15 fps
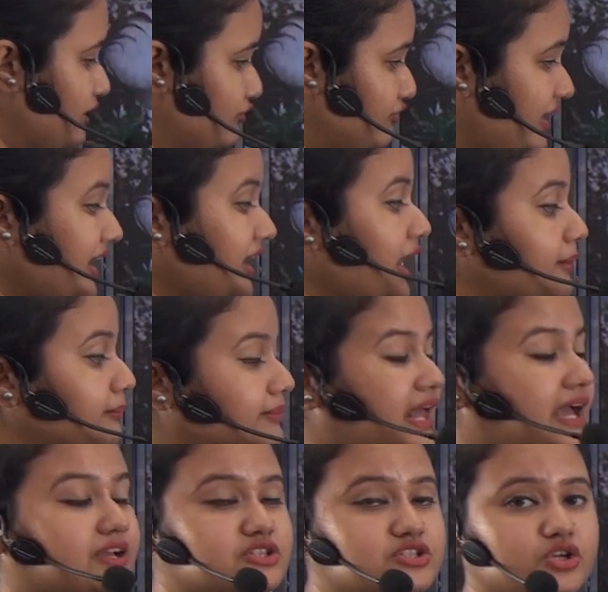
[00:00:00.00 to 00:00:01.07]
In fact,
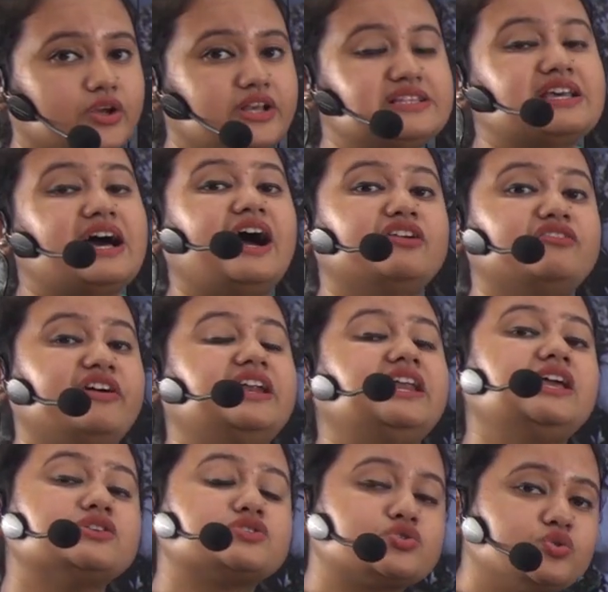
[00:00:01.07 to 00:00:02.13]
black soils are
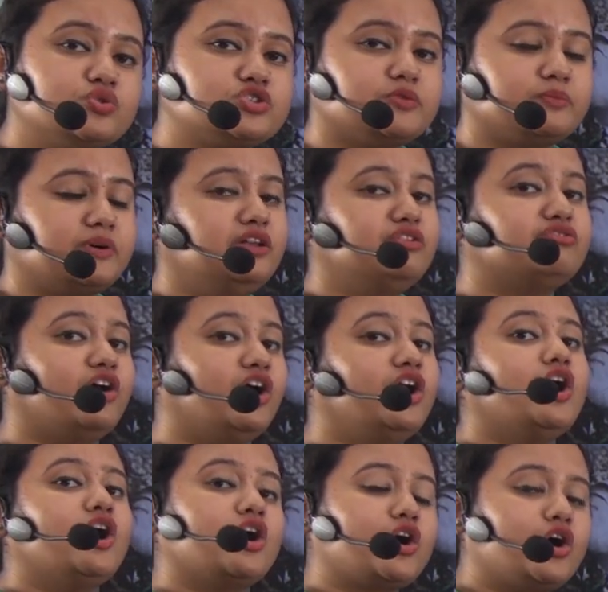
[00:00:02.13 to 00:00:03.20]
very suitable for
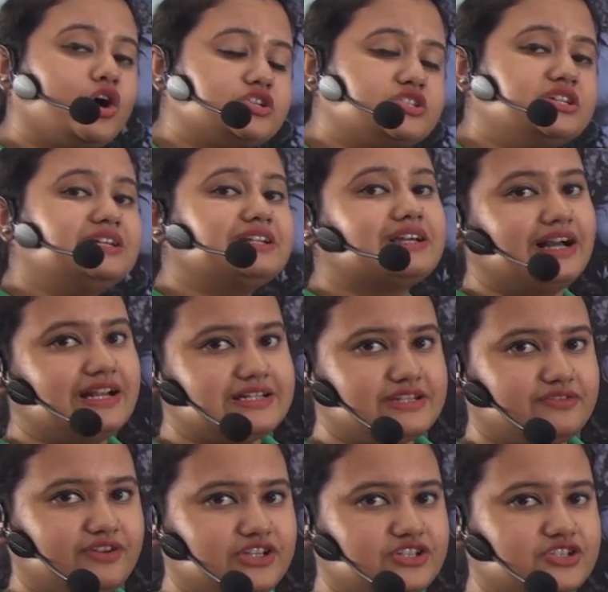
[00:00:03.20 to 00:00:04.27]
cotton
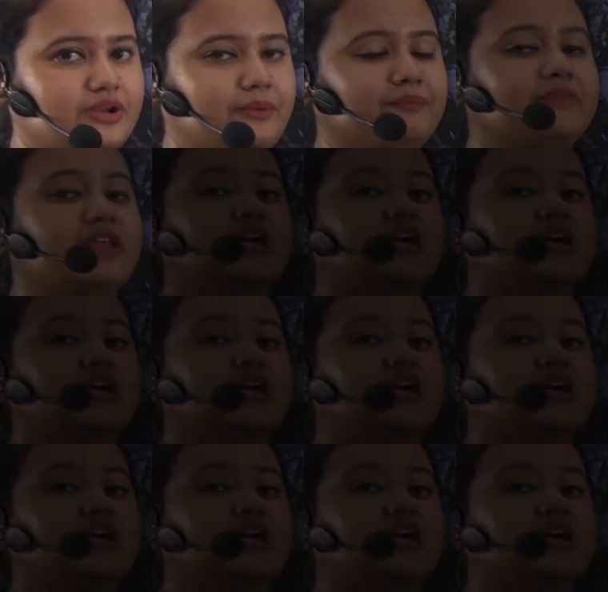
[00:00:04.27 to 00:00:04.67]
cultivation.